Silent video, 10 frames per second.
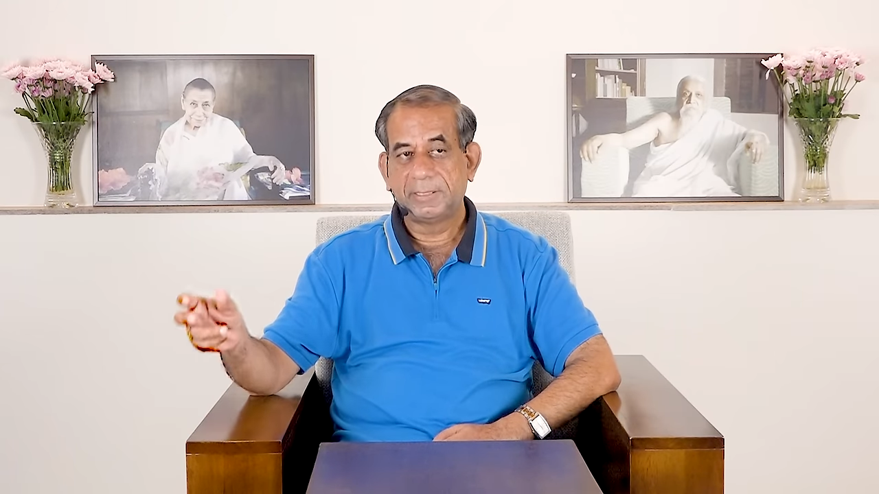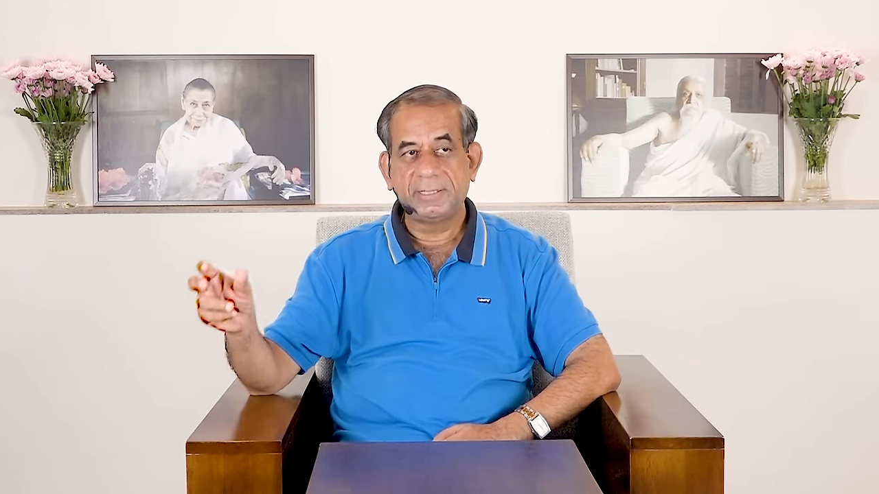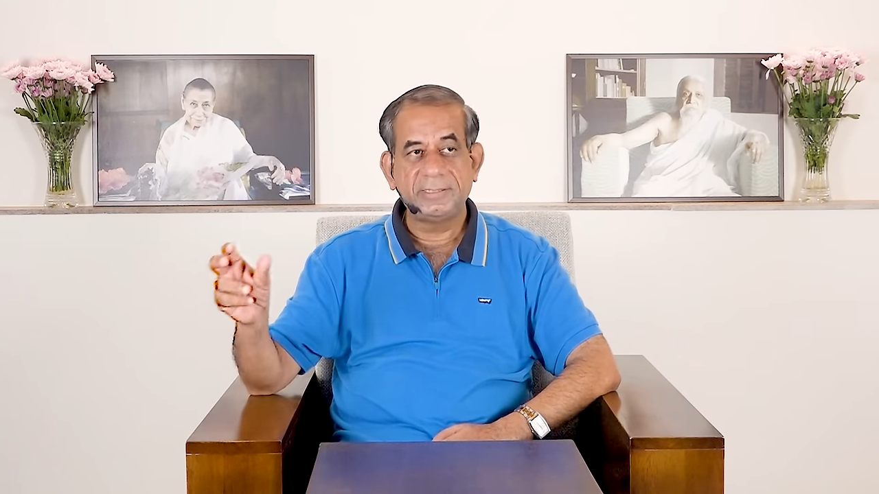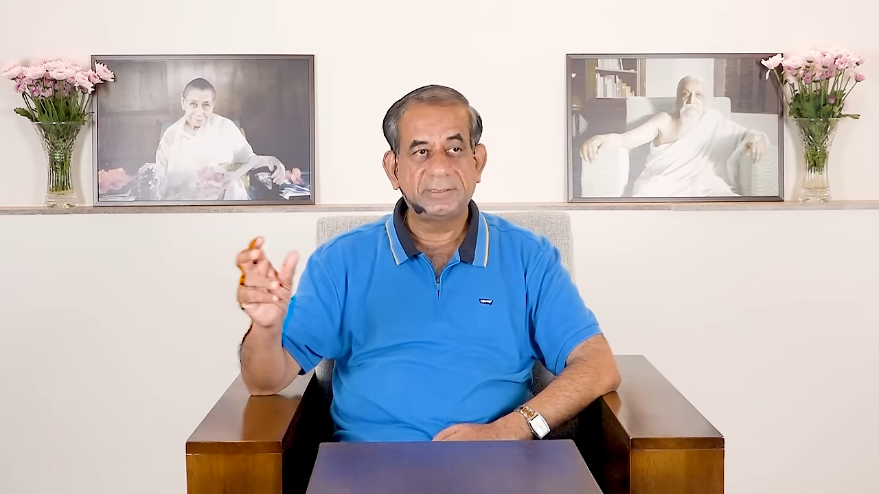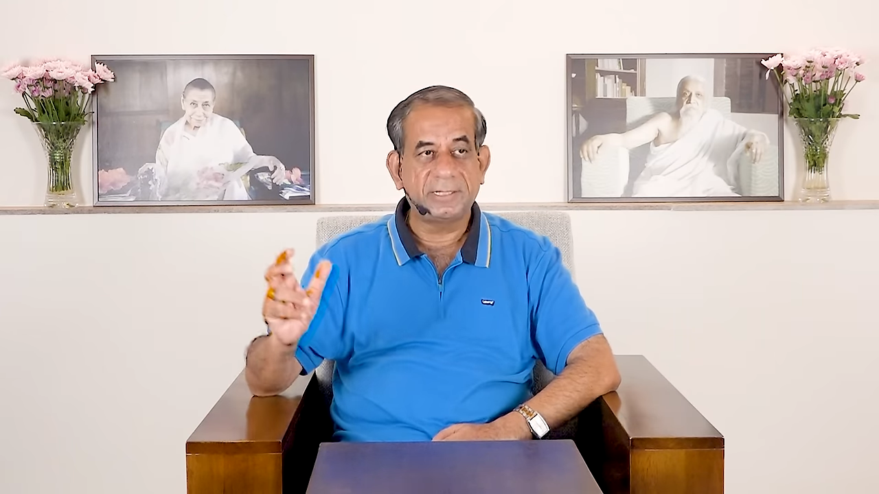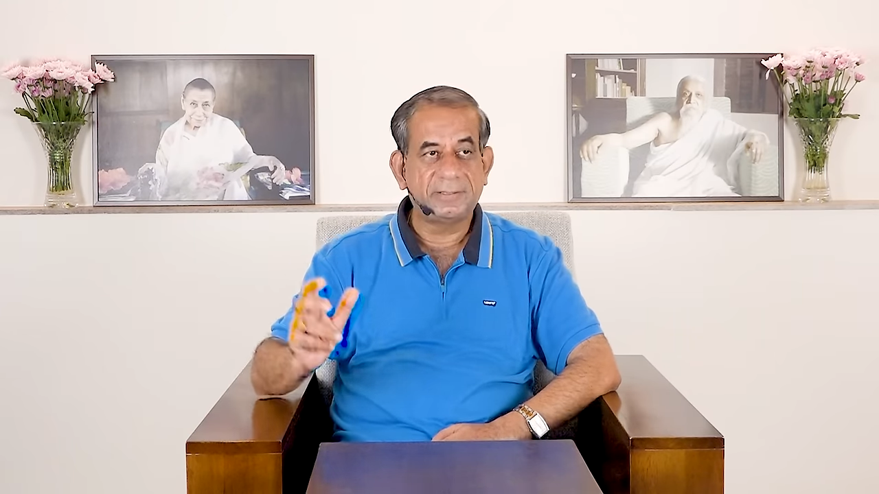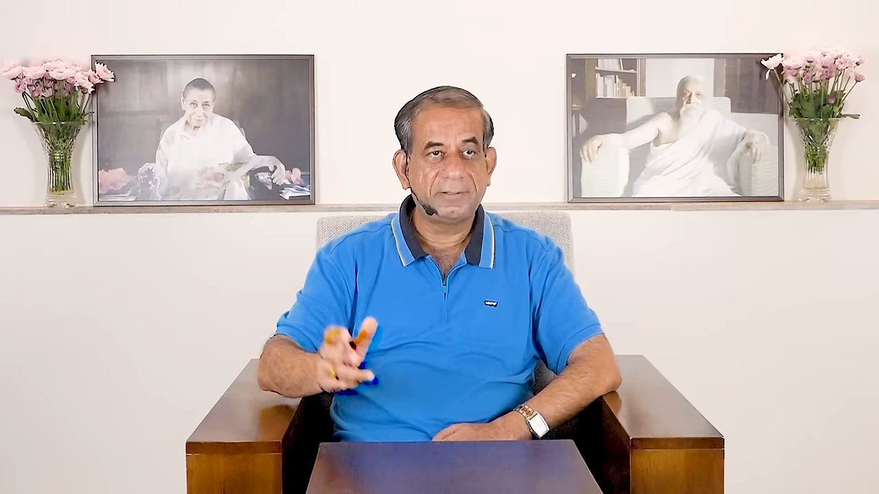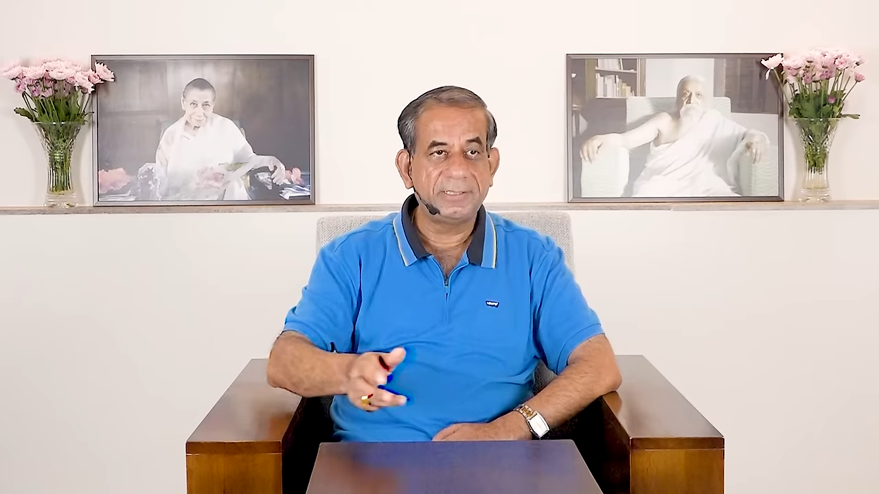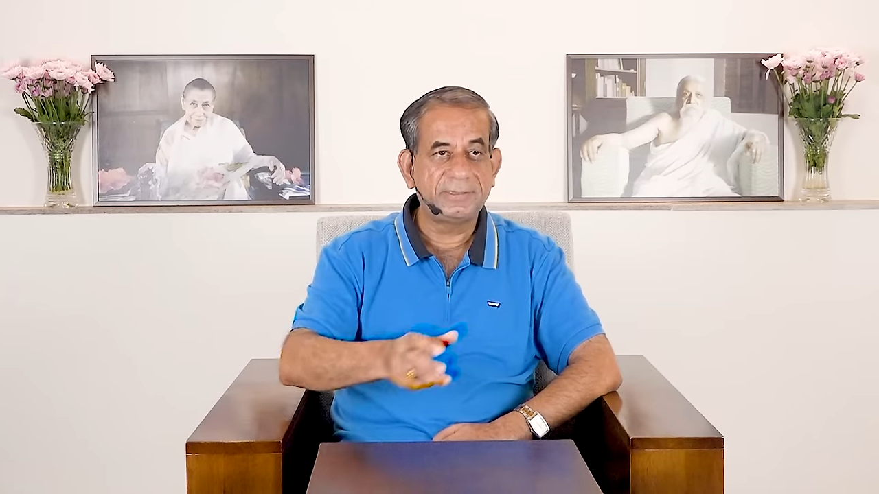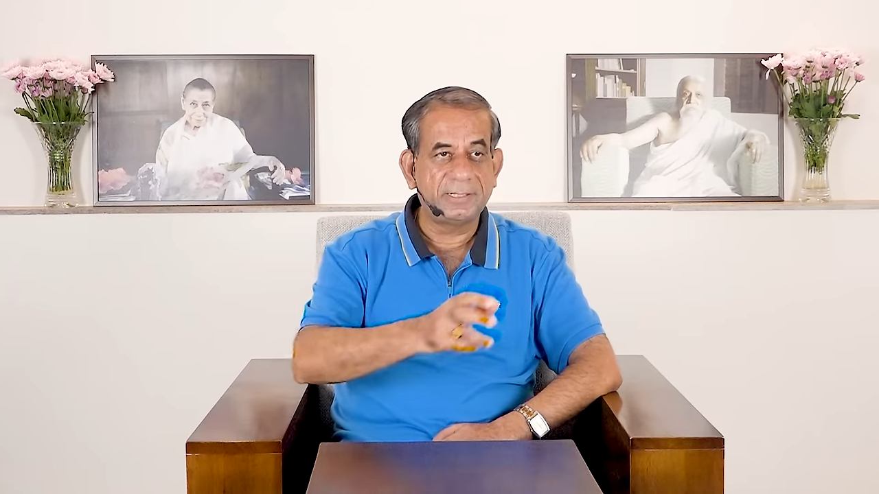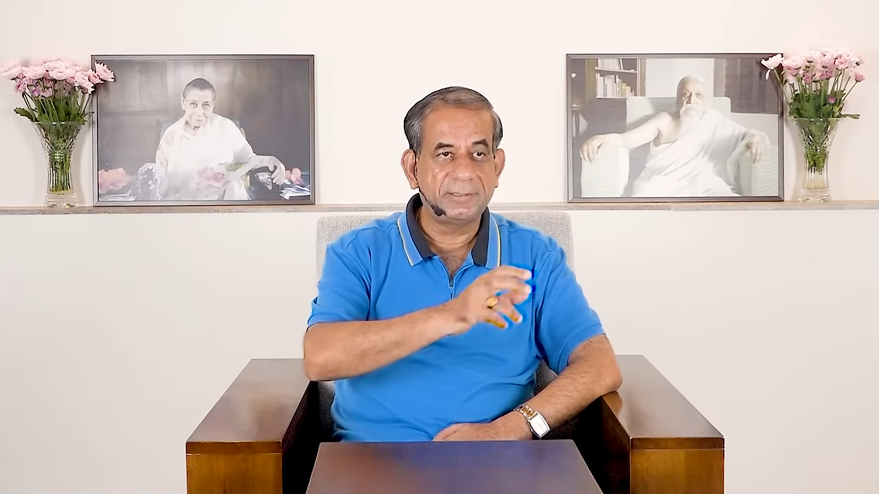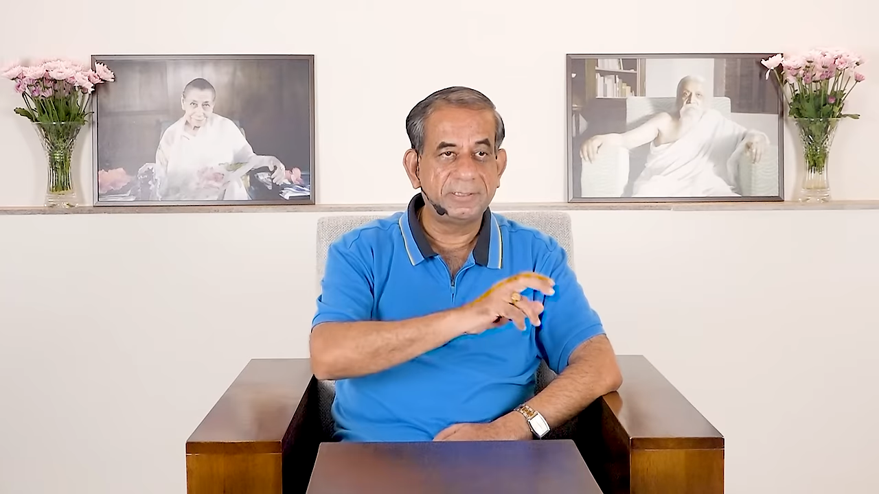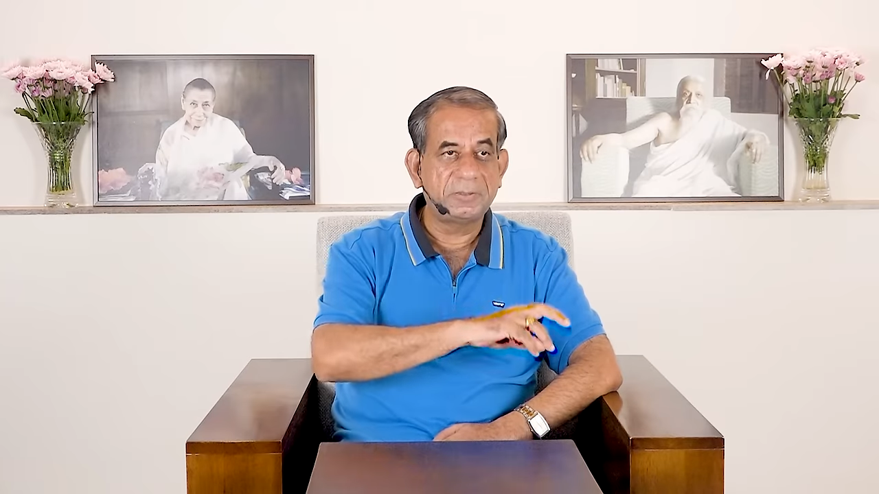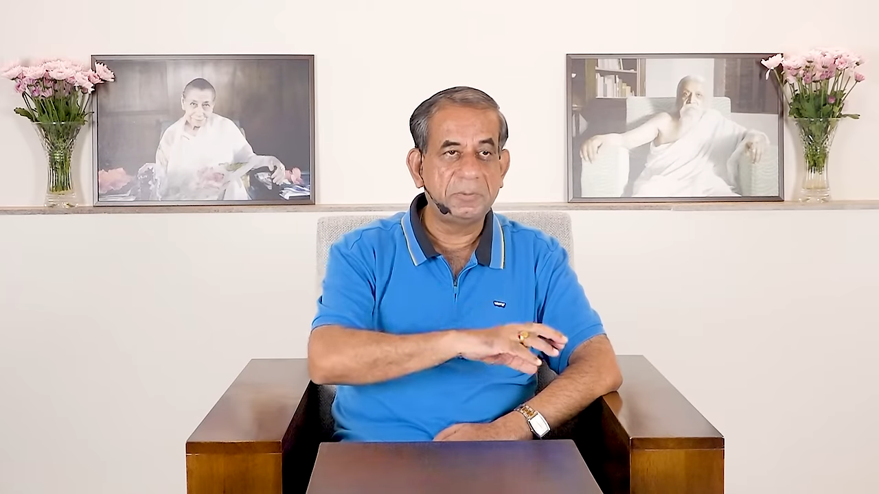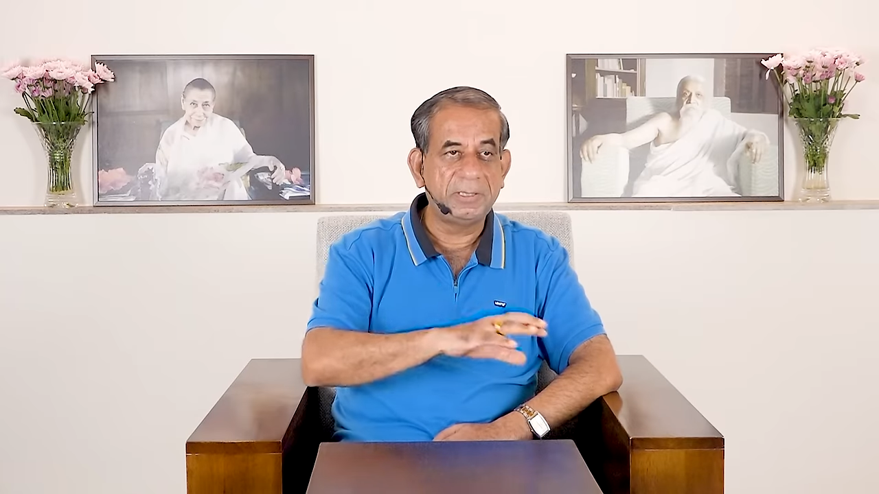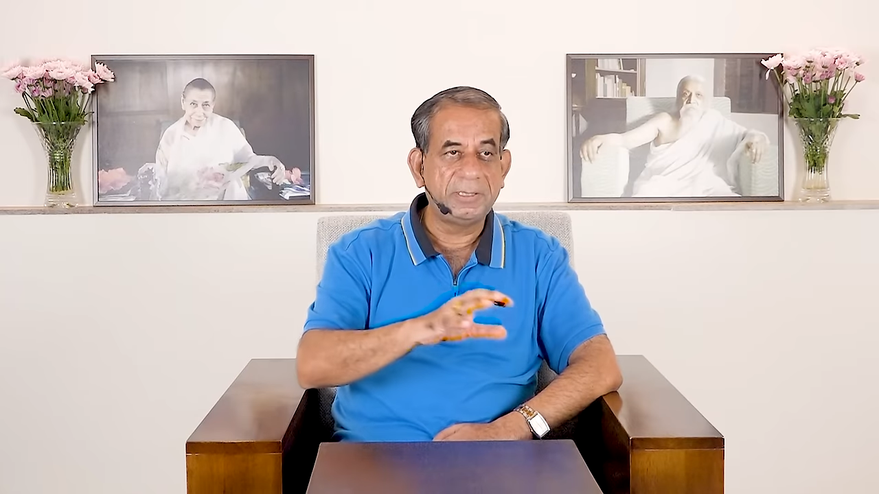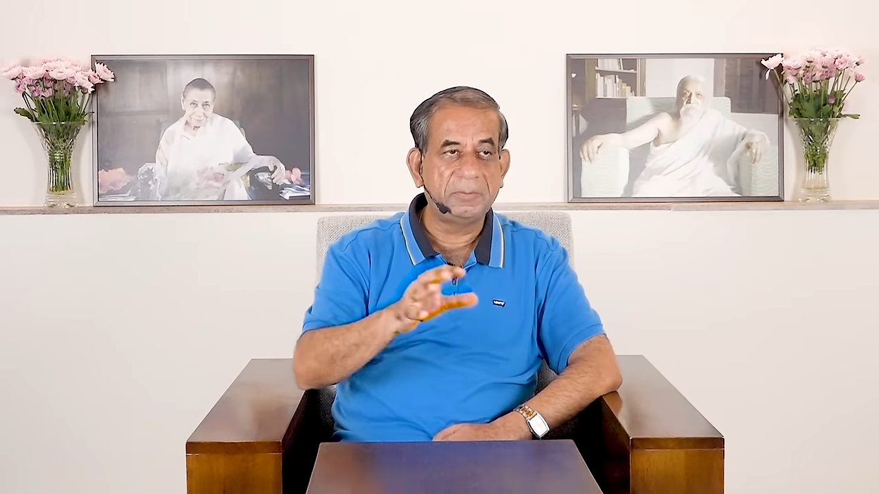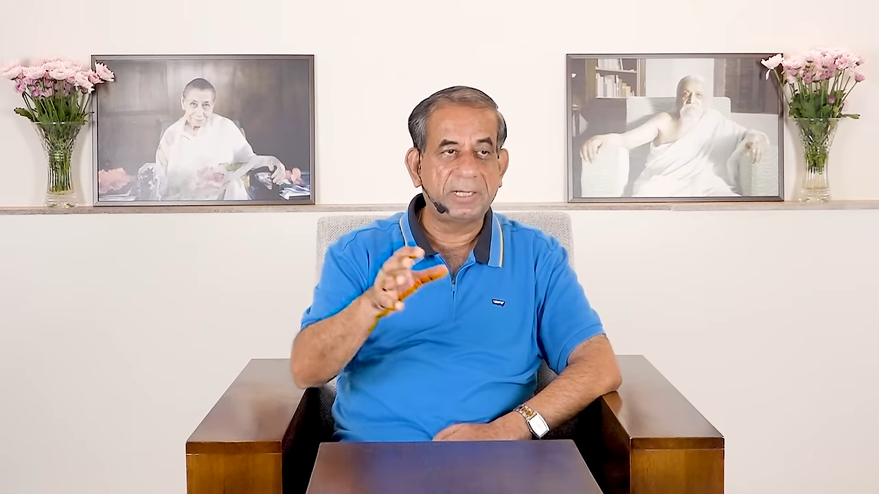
Reset, reset. There should be,